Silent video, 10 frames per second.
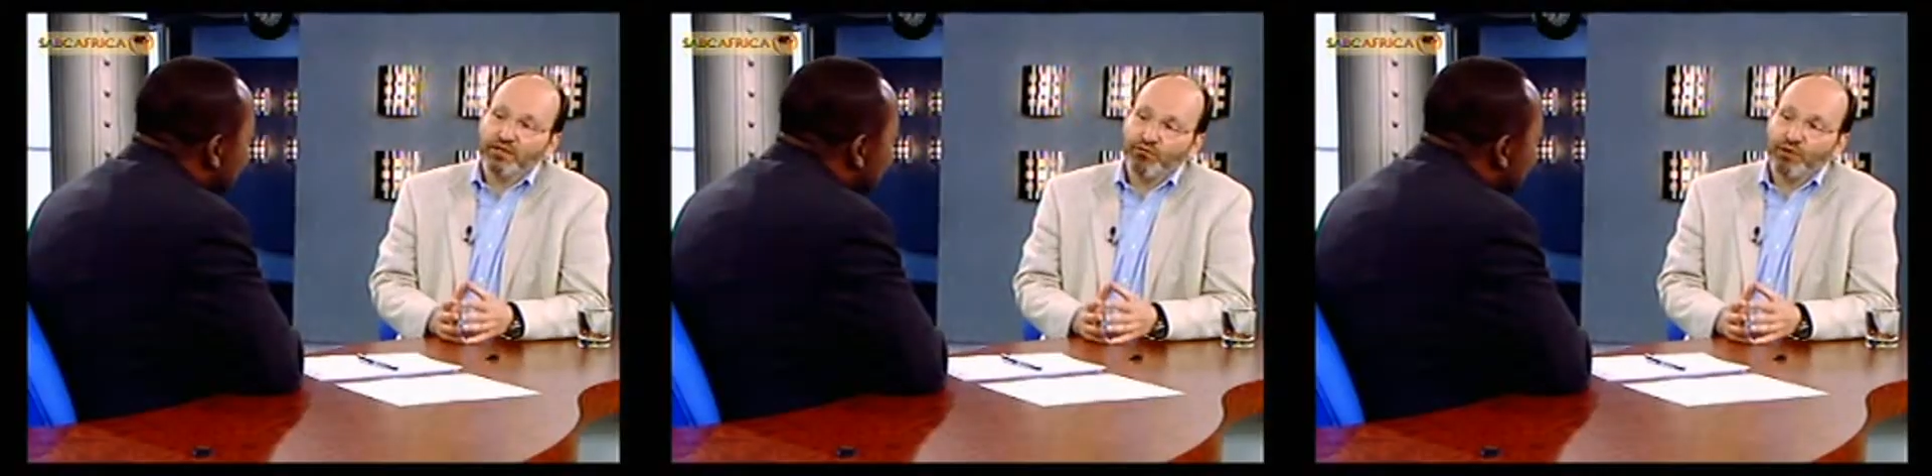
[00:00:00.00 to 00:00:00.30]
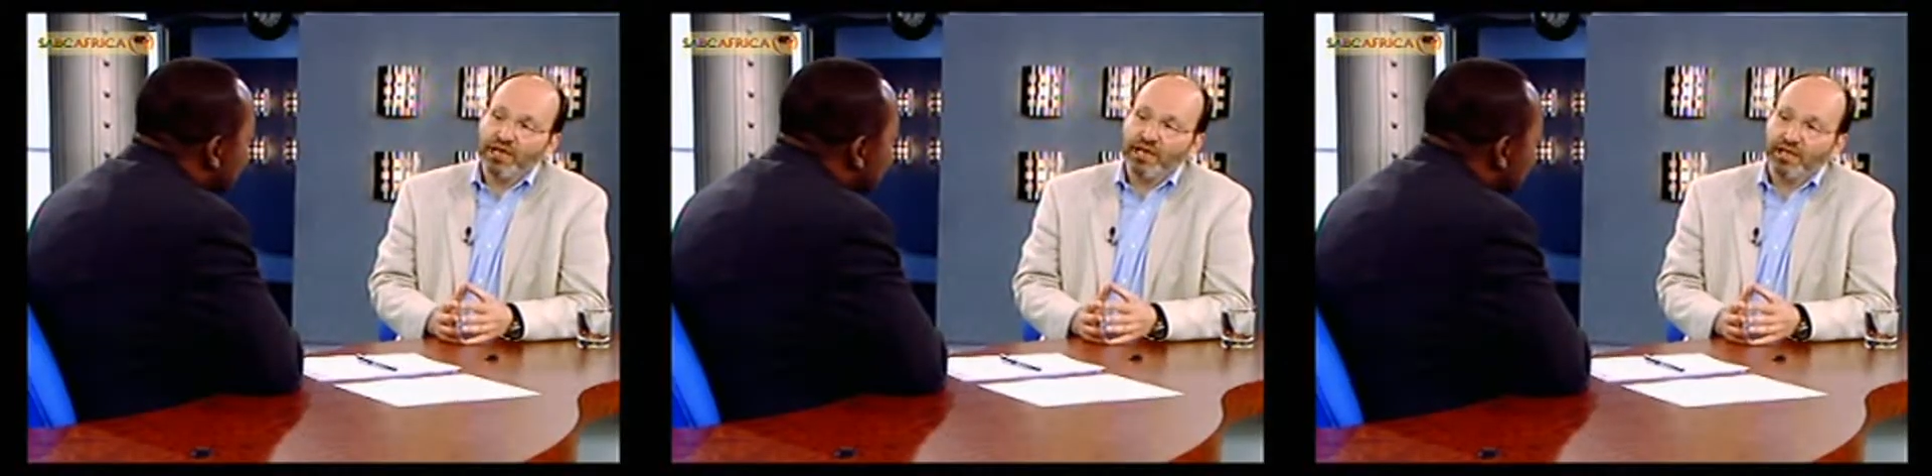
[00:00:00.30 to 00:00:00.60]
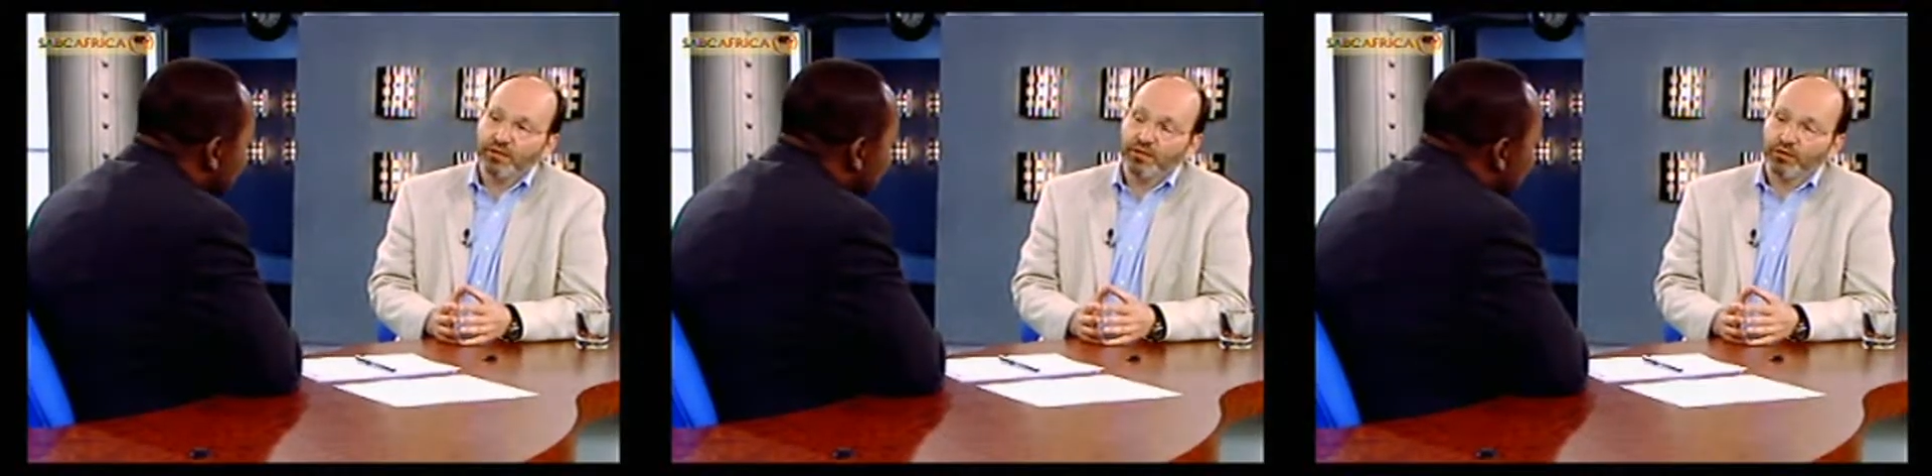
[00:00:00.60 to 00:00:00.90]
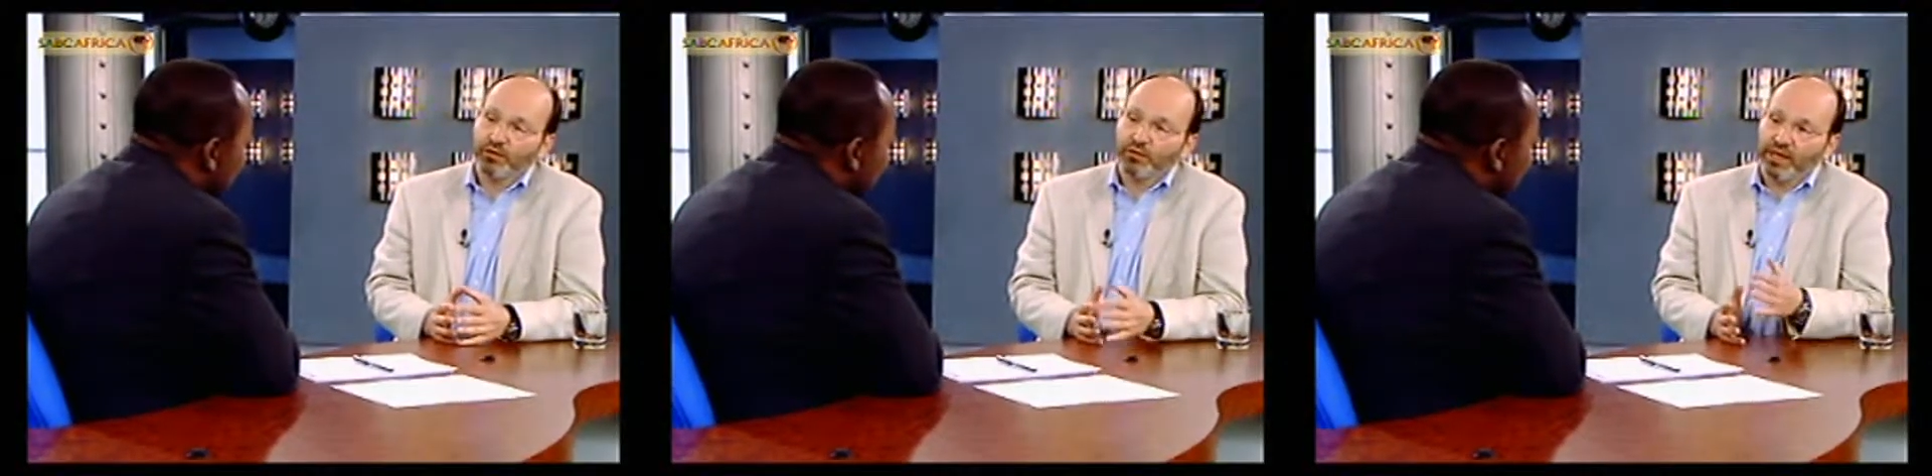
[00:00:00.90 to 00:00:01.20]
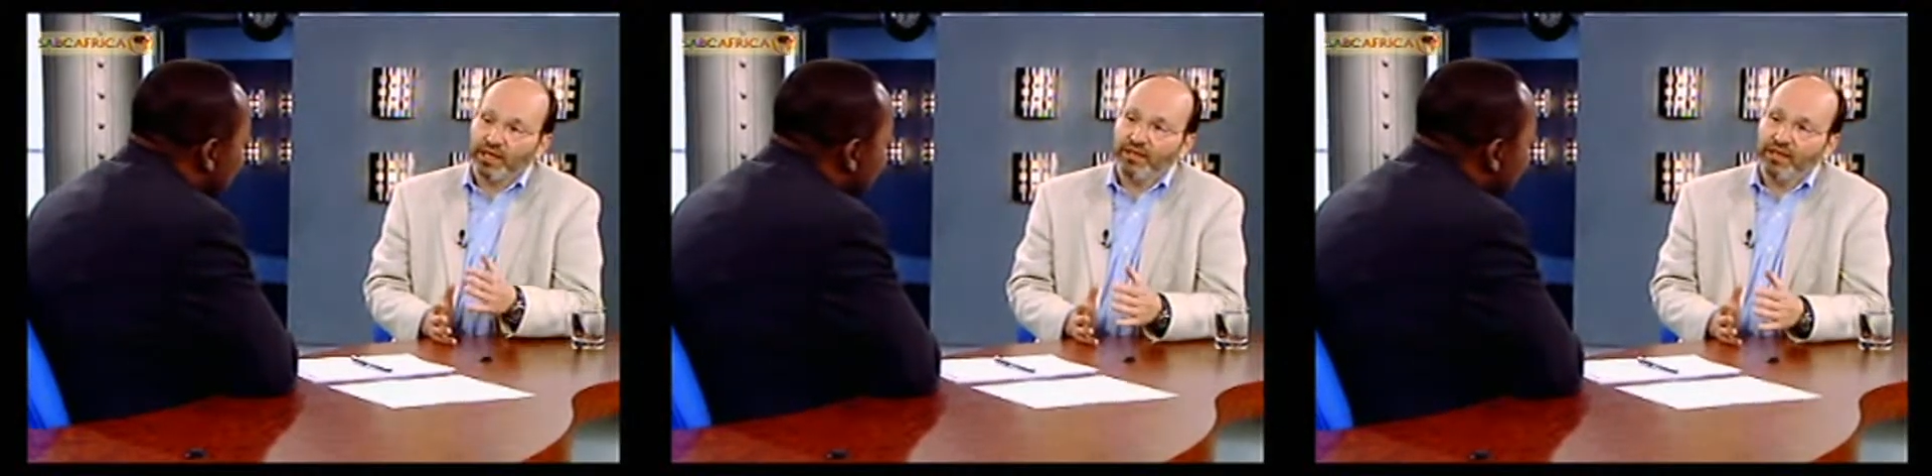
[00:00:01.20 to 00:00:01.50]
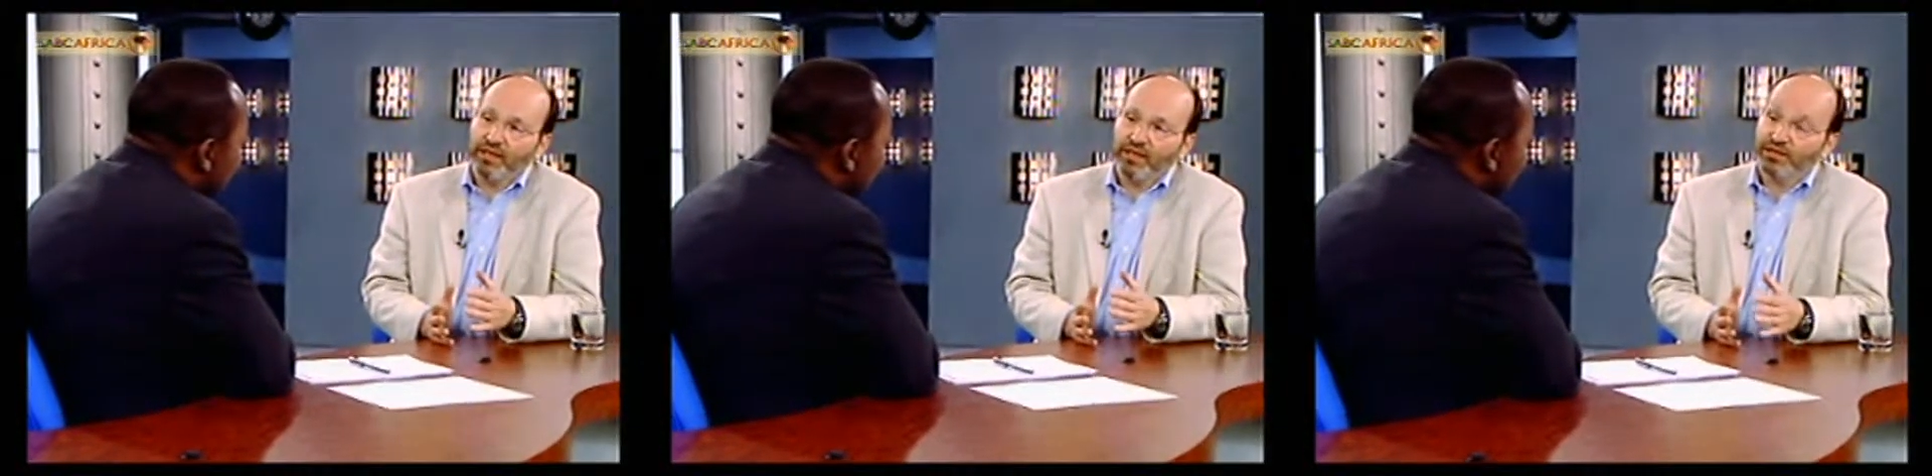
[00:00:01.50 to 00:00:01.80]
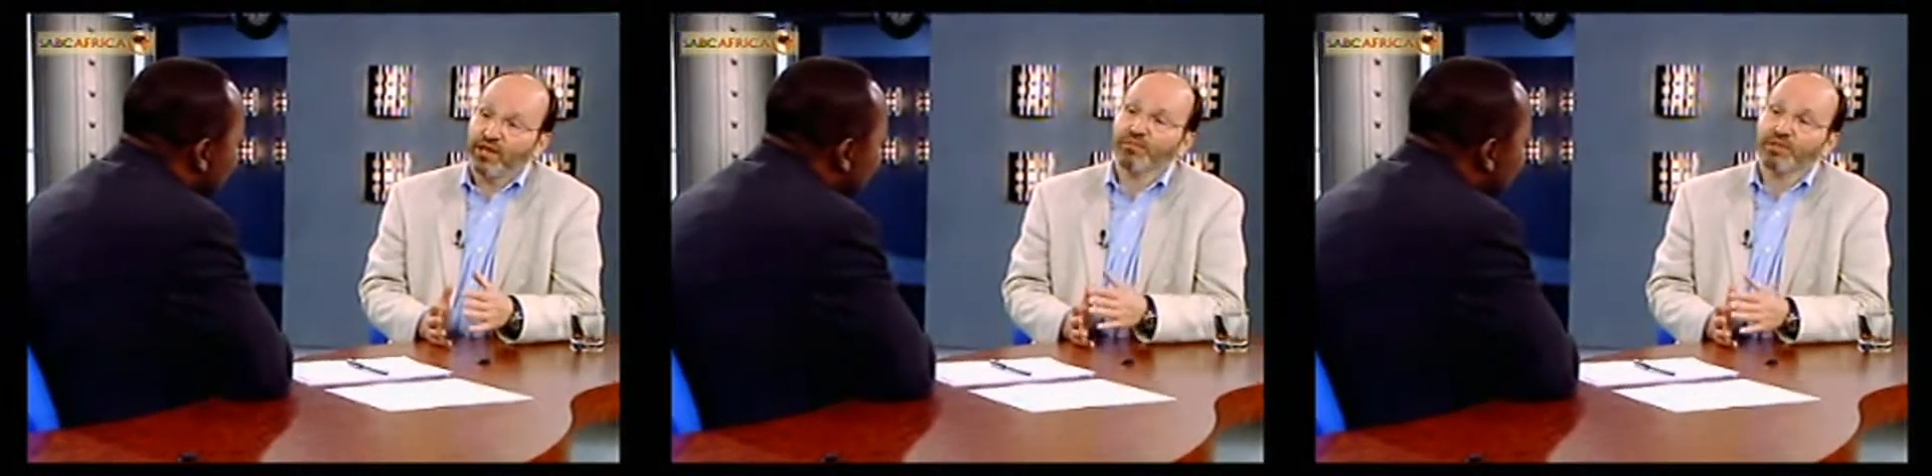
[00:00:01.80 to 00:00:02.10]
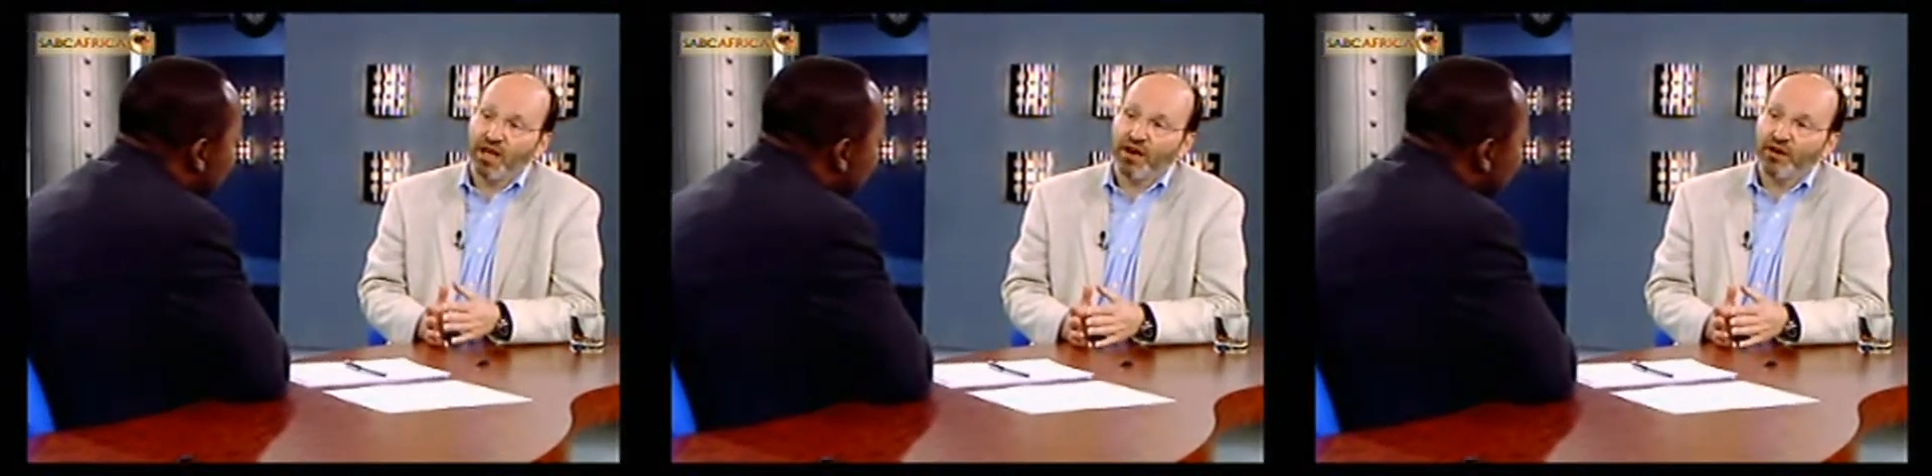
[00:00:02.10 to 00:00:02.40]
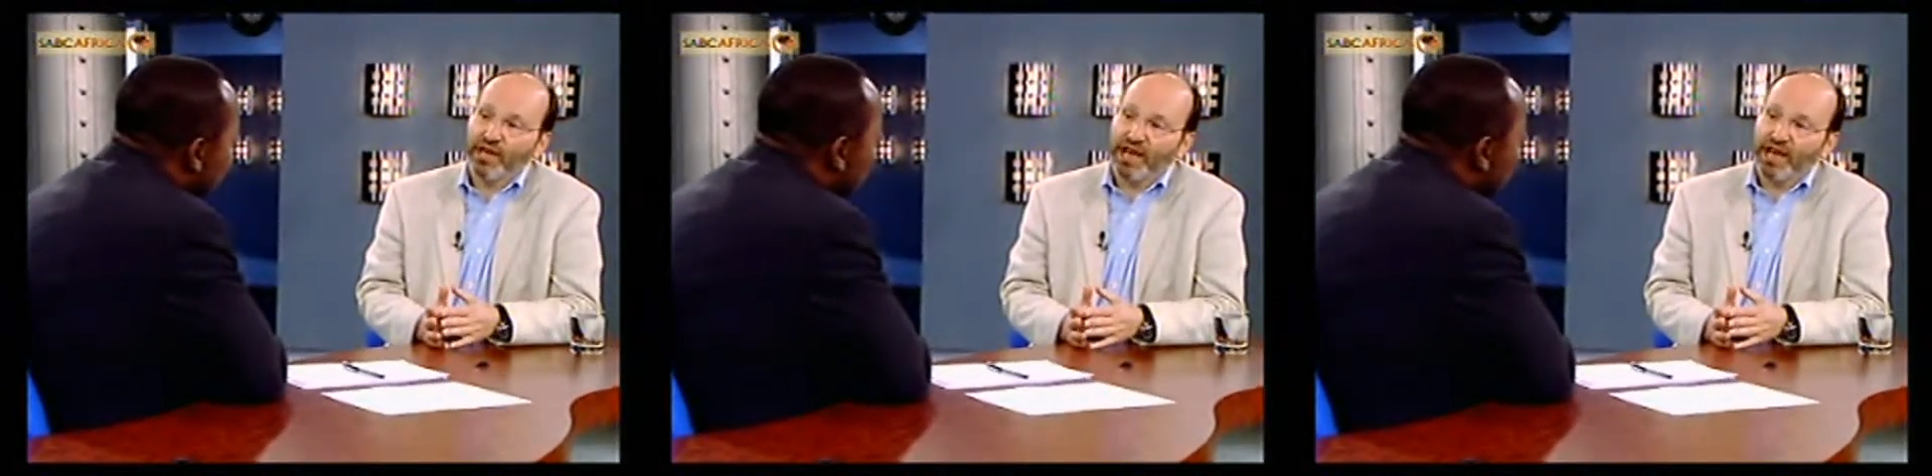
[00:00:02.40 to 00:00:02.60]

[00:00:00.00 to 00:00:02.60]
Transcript: really sort of in, in the sub-Saharan mm.